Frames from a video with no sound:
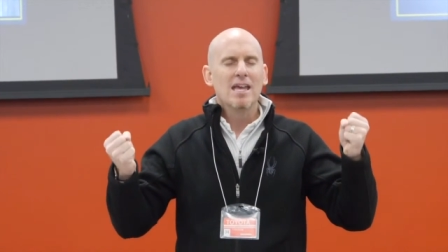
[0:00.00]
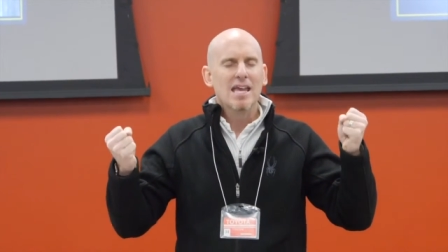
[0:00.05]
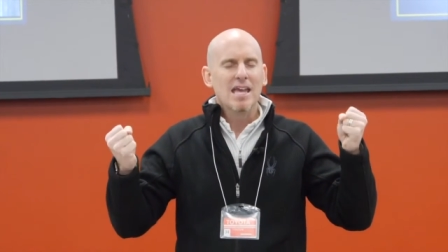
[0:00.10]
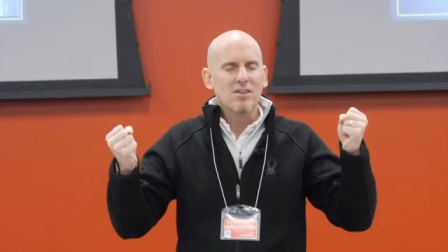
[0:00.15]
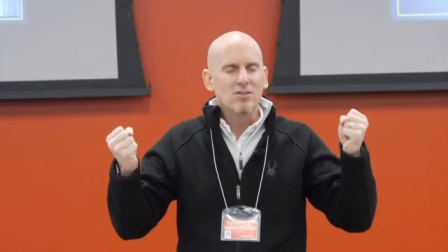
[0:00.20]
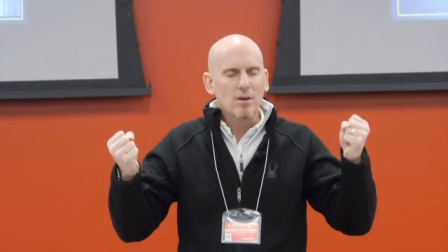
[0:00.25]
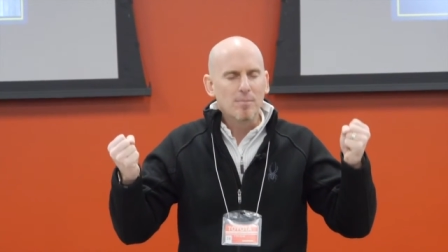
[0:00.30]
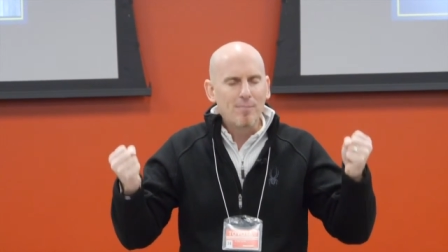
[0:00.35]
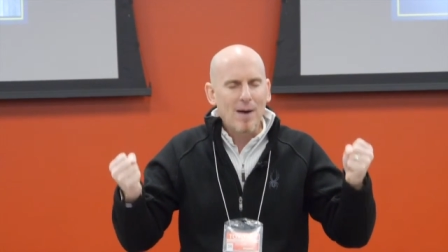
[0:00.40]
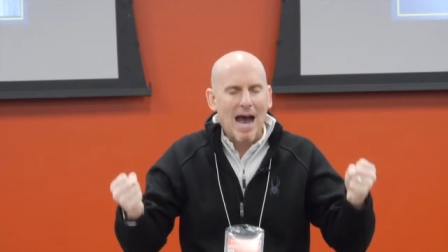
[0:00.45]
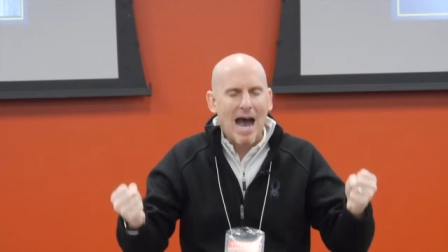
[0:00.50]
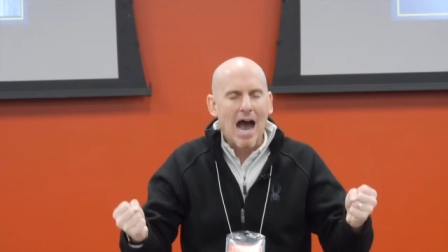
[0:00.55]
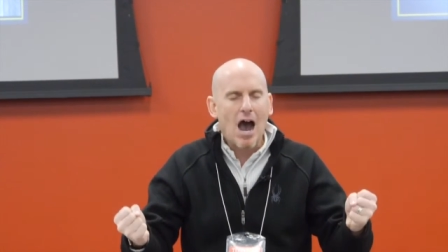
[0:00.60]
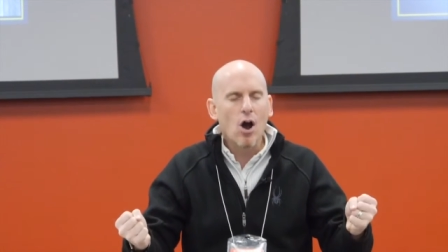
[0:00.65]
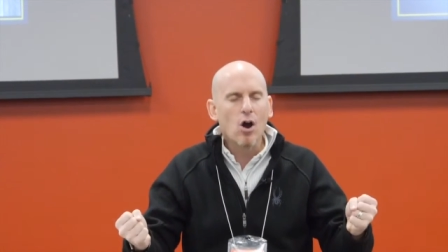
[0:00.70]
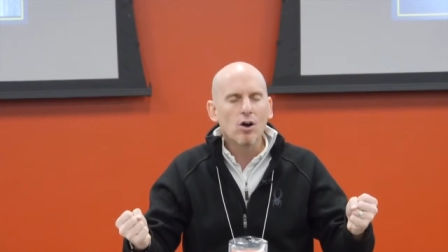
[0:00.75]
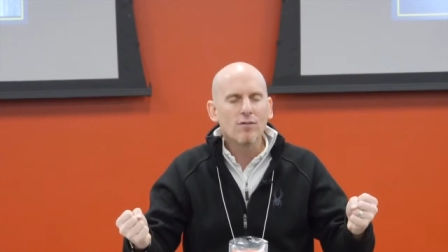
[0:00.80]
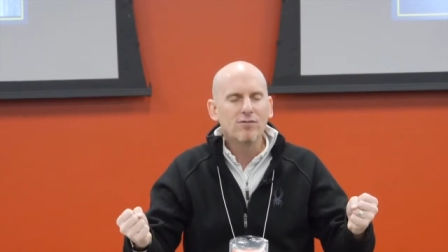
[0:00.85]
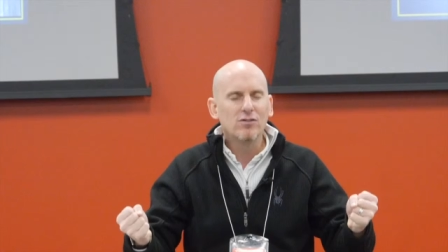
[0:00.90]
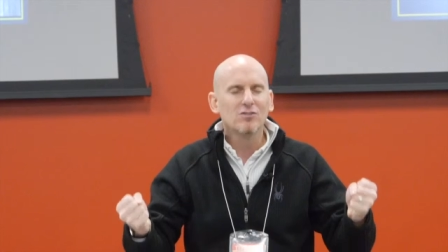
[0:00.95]
In the
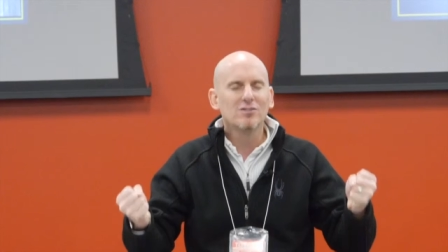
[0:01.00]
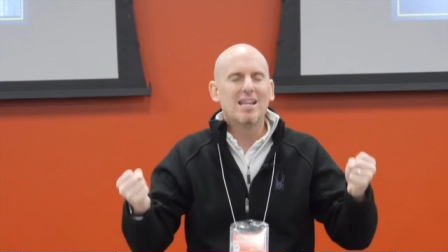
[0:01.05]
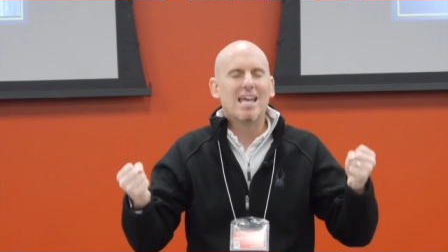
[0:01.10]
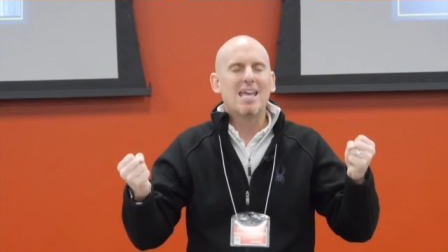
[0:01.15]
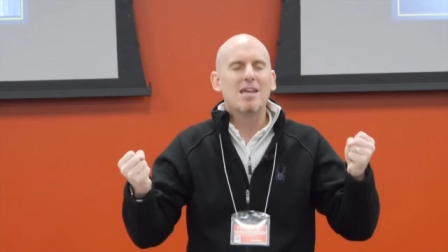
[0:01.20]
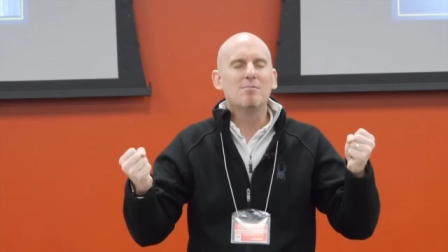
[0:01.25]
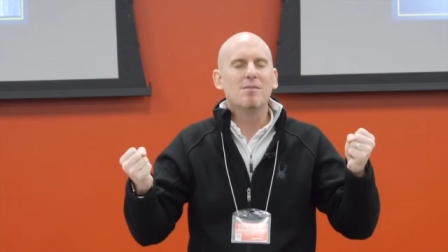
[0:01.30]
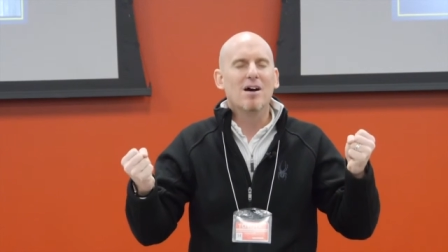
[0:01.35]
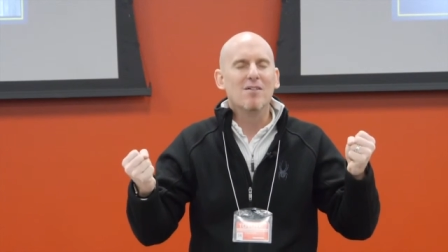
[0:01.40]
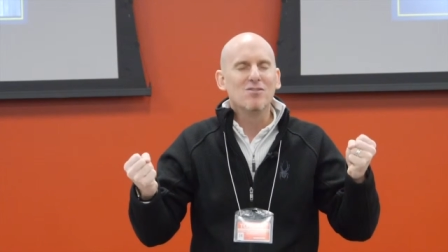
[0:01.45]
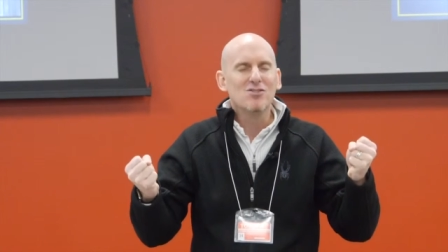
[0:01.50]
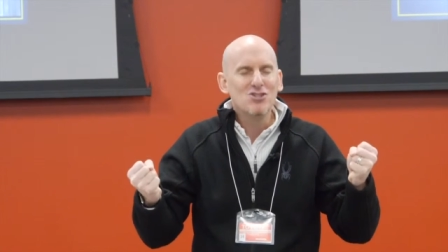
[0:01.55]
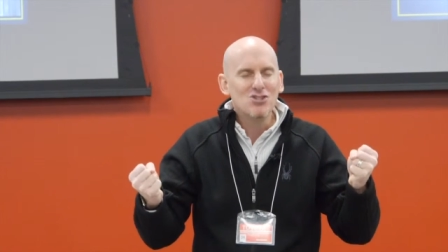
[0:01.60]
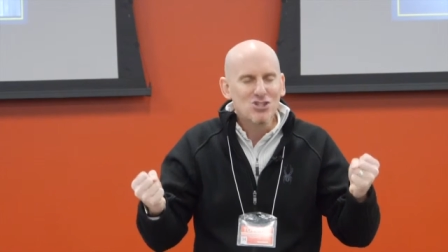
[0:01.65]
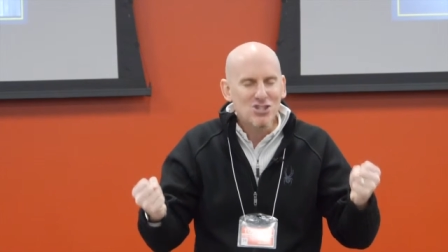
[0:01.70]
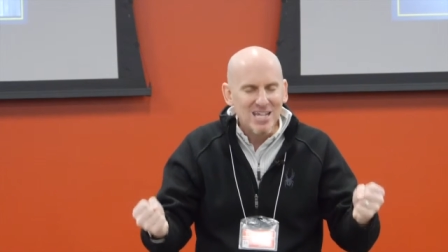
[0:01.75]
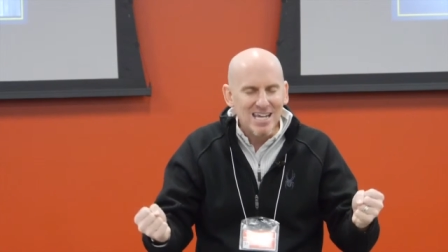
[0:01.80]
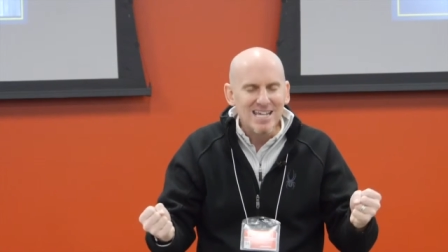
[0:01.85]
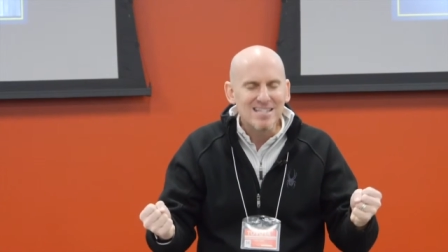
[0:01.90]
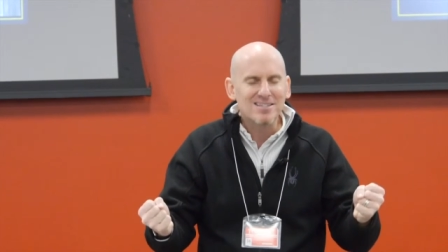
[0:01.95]
powerful name of
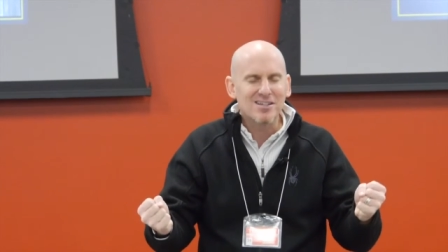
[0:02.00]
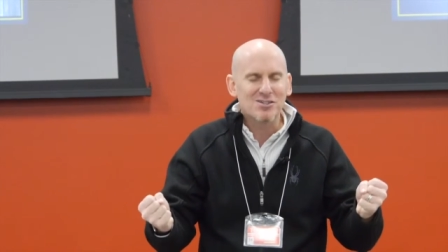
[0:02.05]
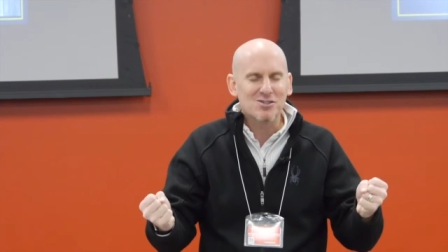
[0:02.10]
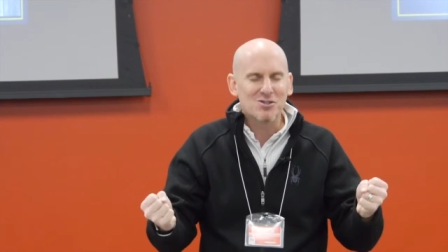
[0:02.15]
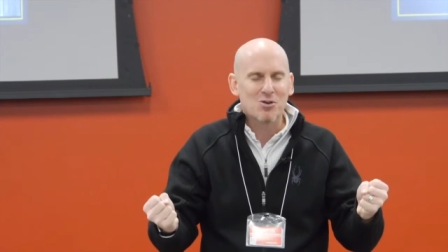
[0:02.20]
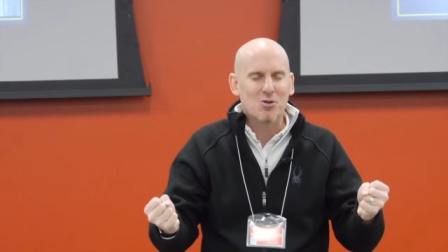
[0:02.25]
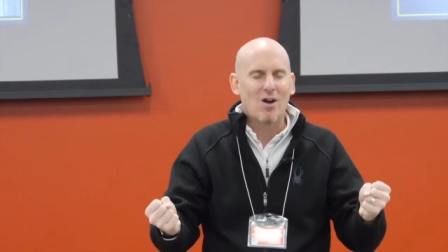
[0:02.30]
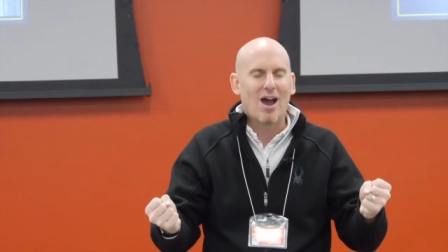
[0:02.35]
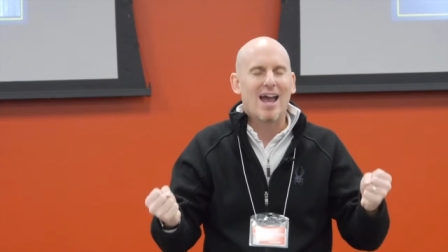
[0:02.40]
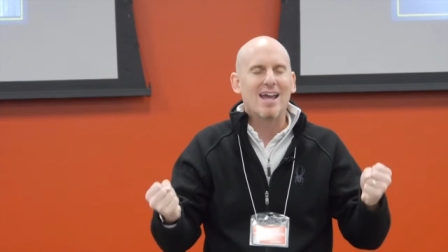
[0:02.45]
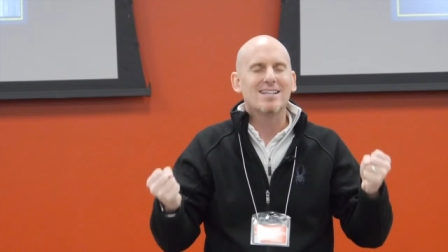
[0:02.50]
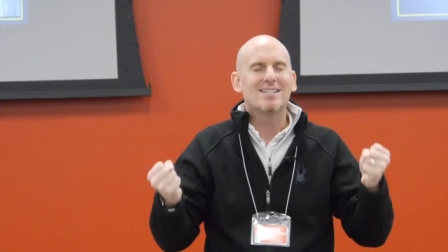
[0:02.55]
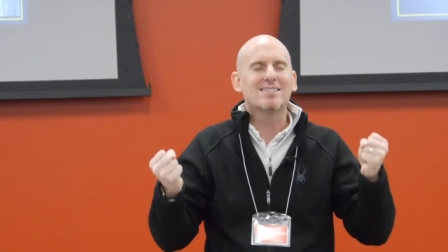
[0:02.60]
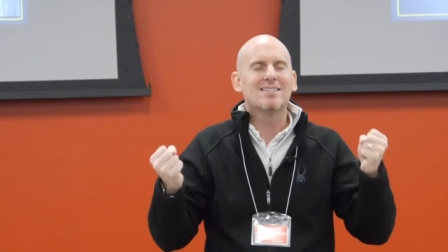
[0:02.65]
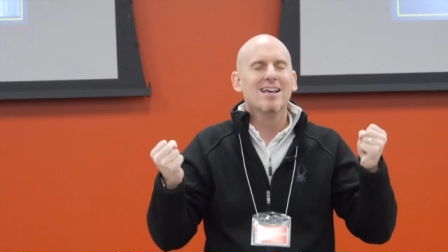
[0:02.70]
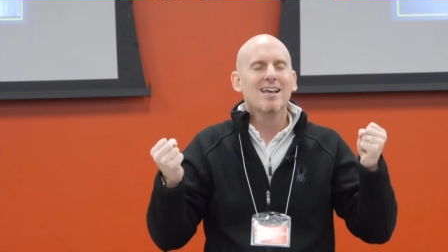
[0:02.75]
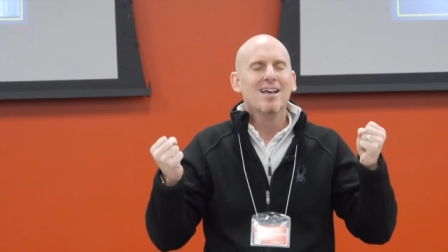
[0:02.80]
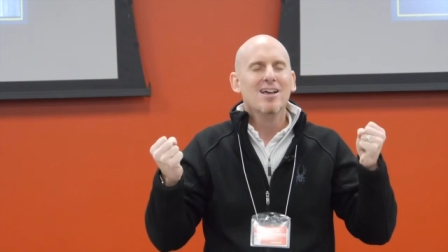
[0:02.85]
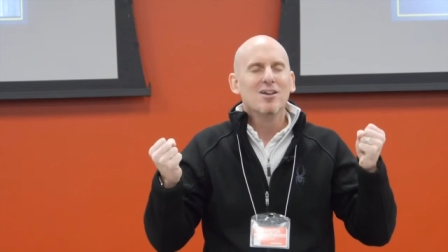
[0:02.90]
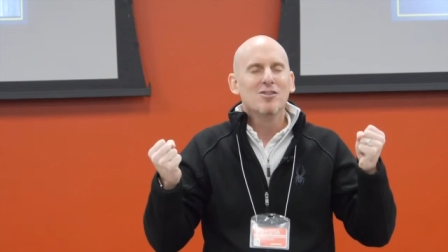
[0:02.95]
Jesus Christ,